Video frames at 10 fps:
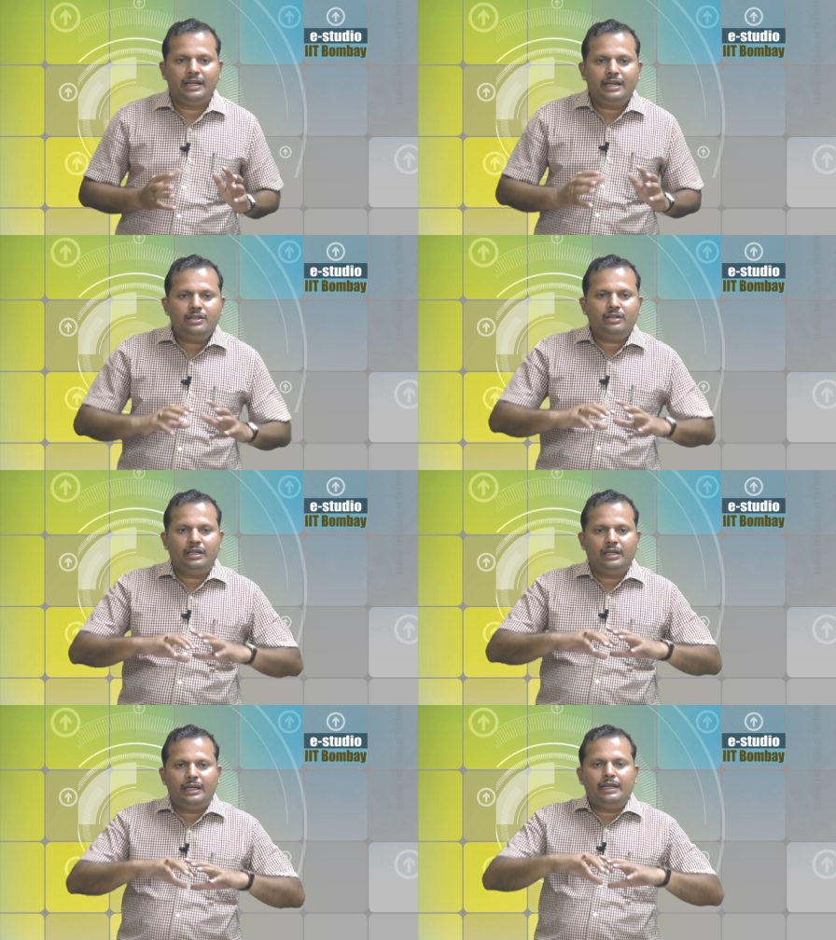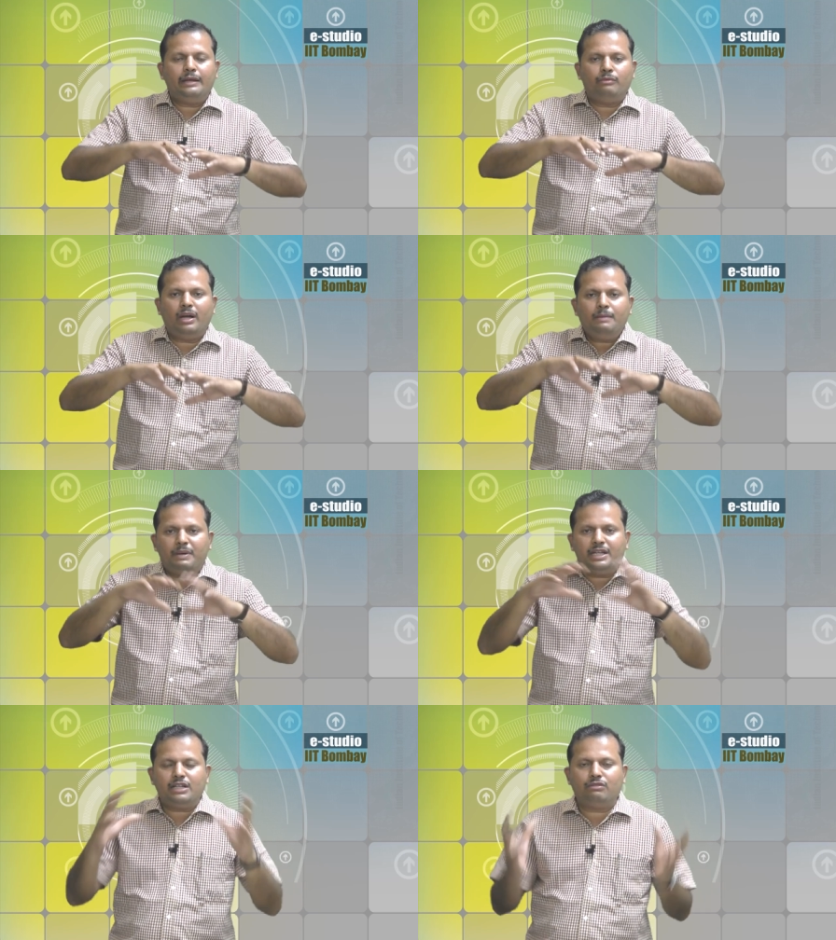in, in a one
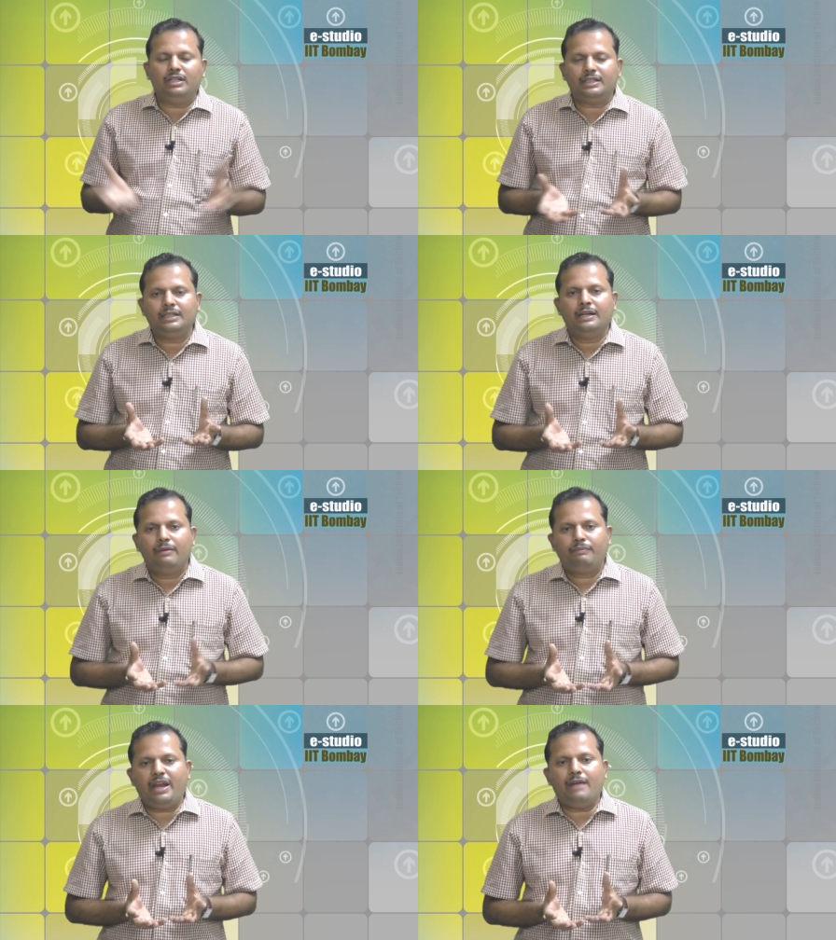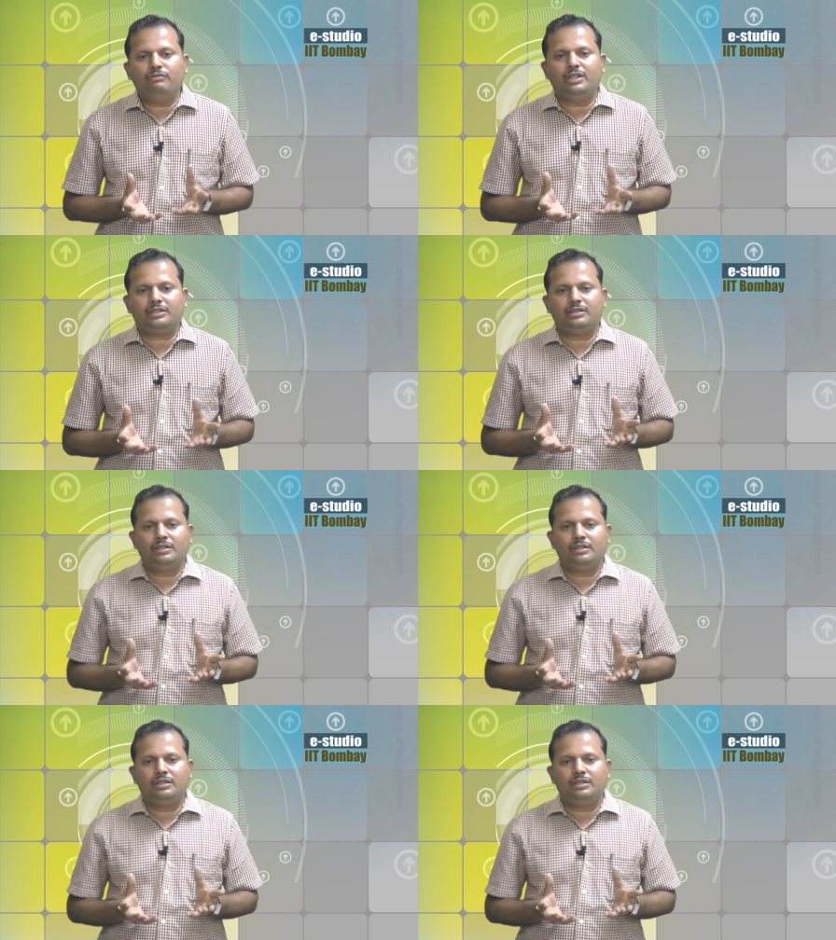particular framework